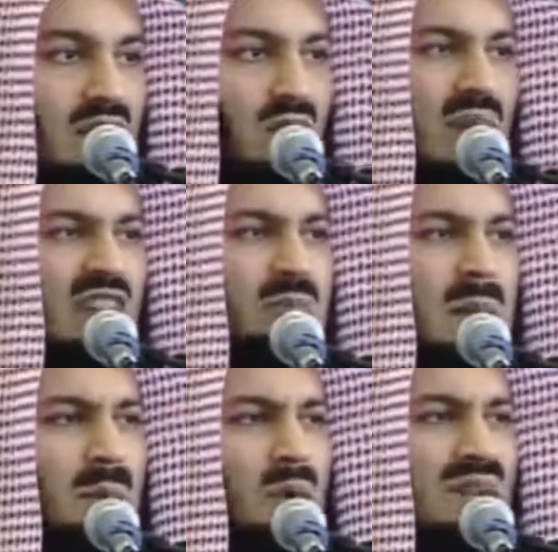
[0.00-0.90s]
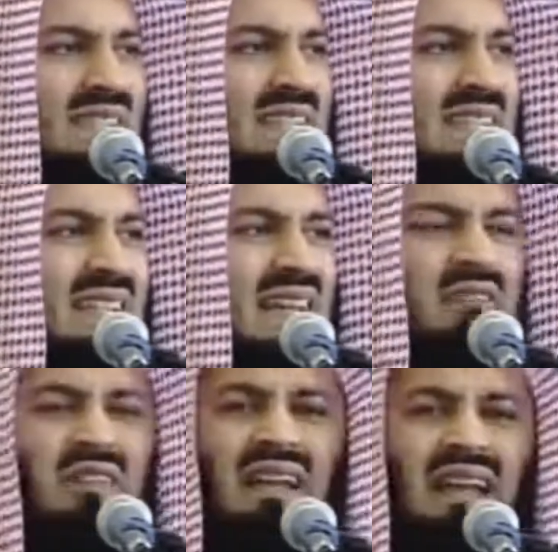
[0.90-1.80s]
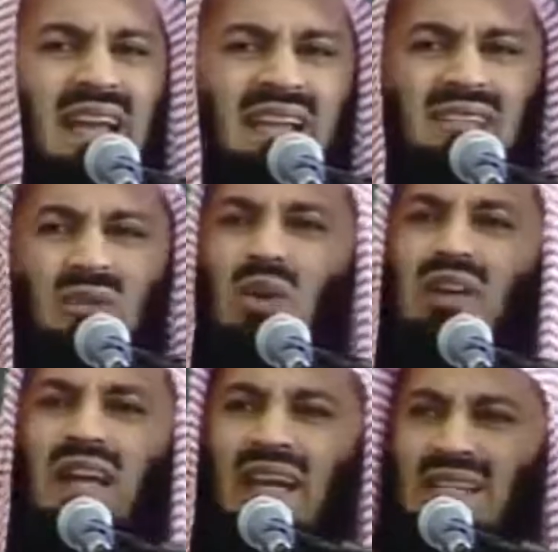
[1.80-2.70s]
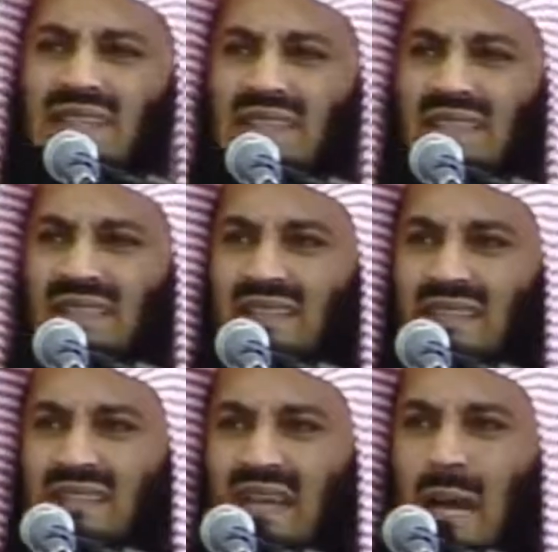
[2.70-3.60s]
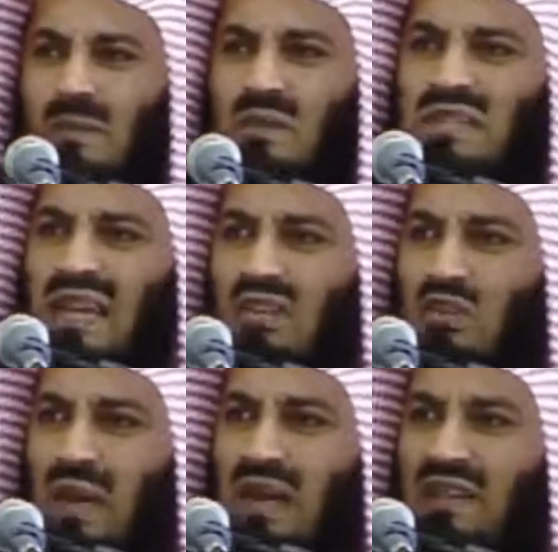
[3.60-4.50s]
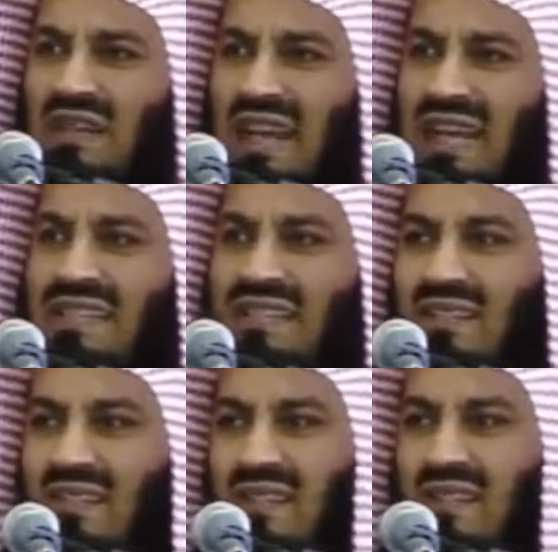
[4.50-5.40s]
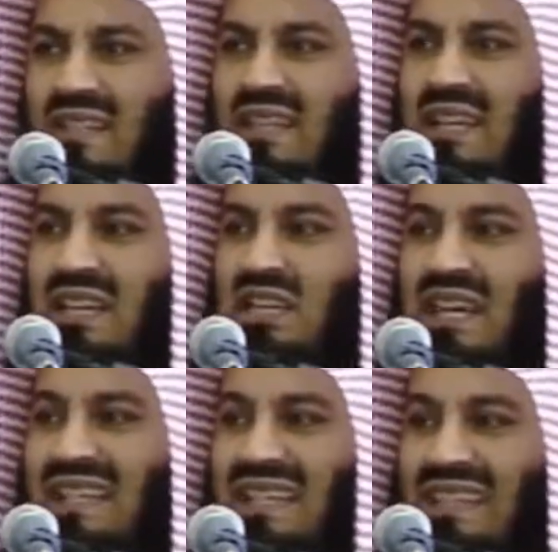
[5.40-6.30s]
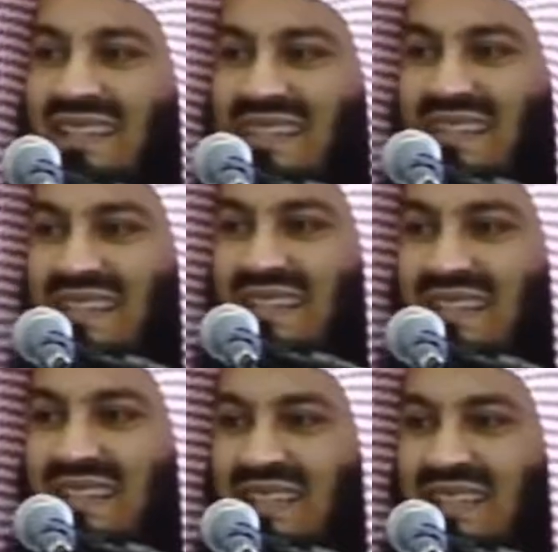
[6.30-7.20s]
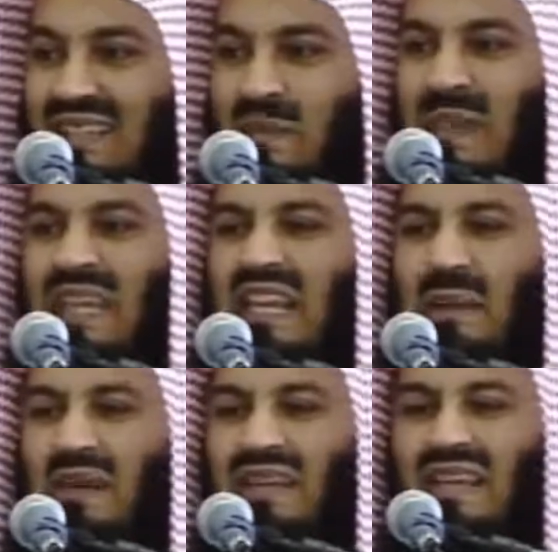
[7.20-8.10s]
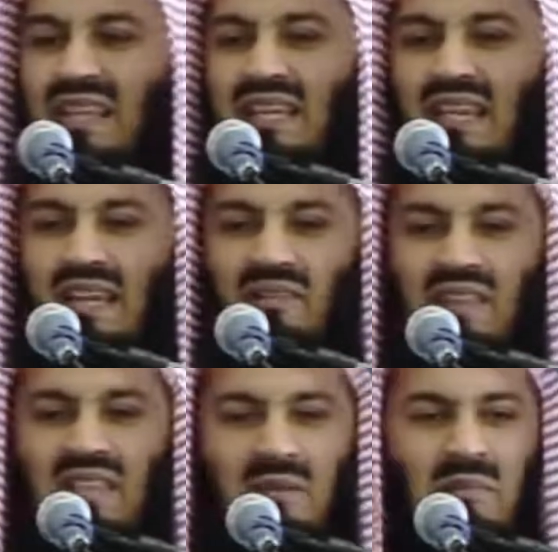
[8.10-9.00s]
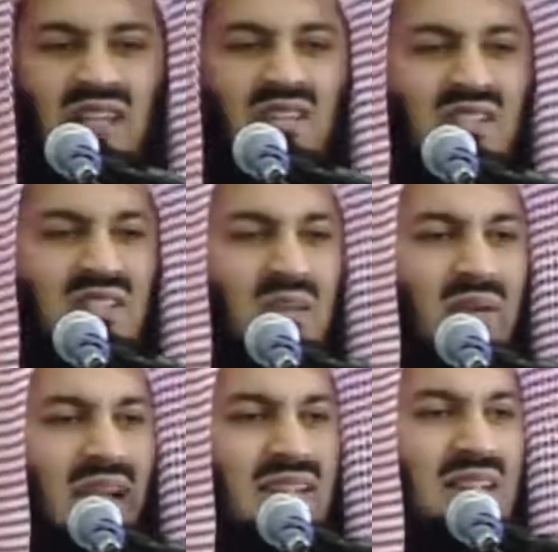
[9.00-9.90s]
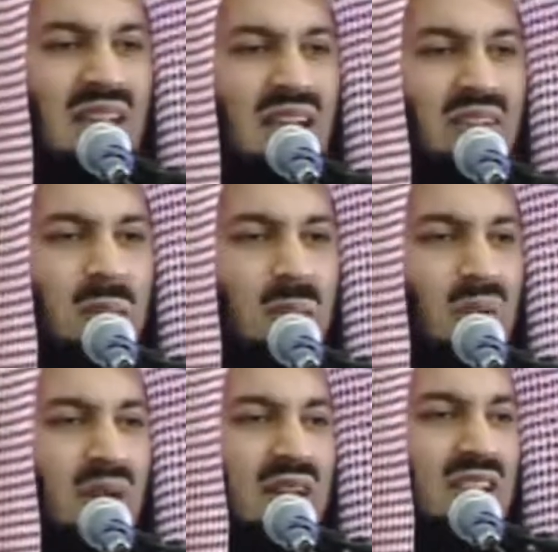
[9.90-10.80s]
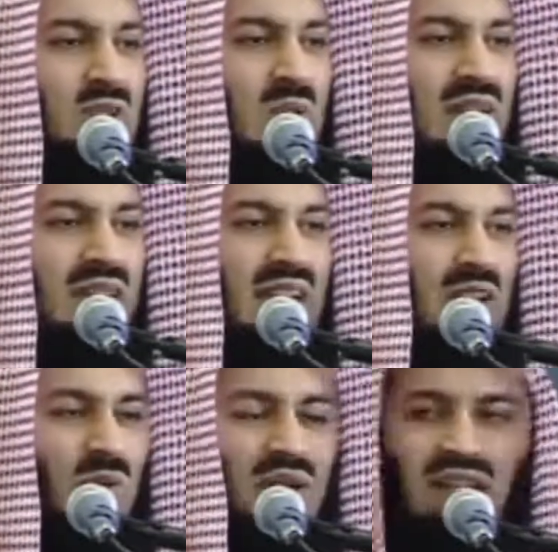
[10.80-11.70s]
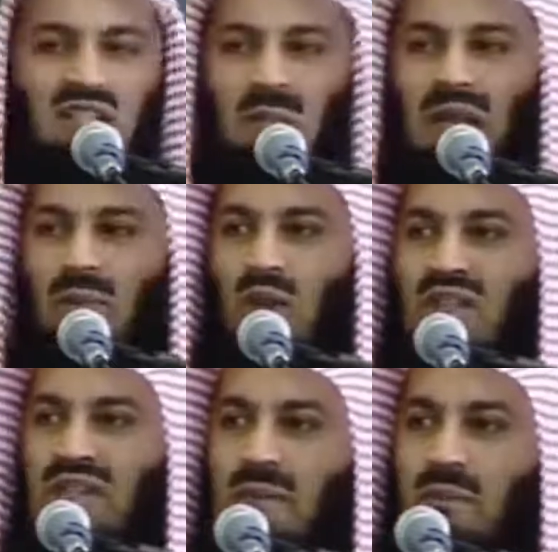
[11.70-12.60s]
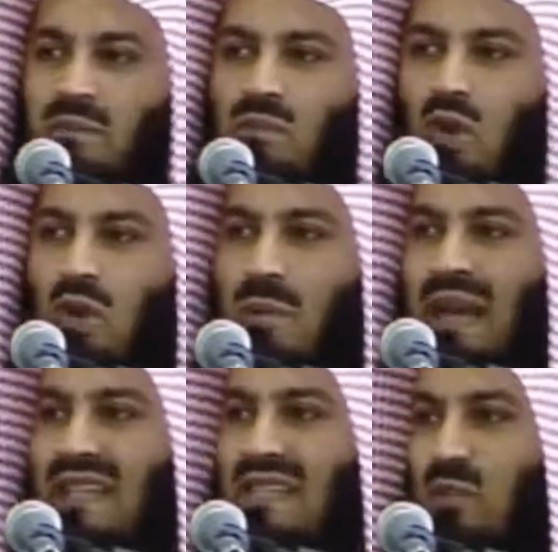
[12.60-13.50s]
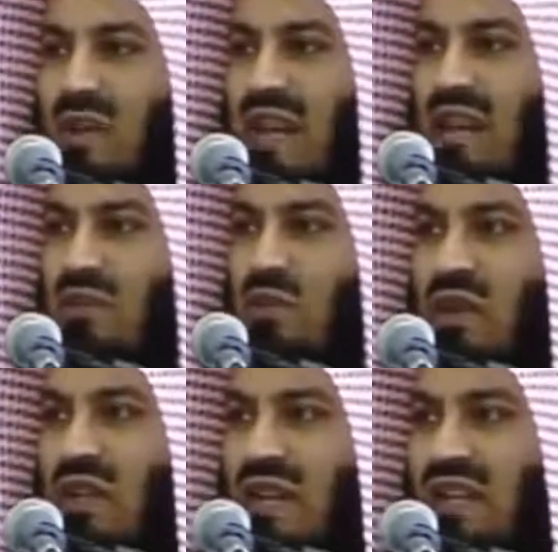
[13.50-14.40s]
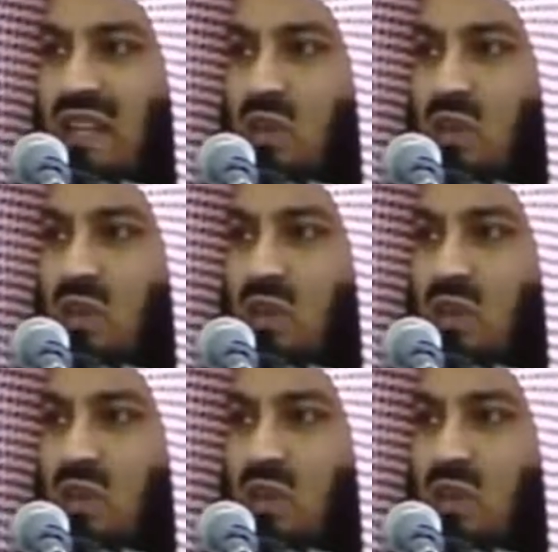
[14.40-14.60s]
You have people who are sitting every night, all night, up to 10, 12 at night, sitting and chatting, speaking about anything and everything, Manchester United and Liverpool and this one and that one and Springboks and All Blacks and what have you, and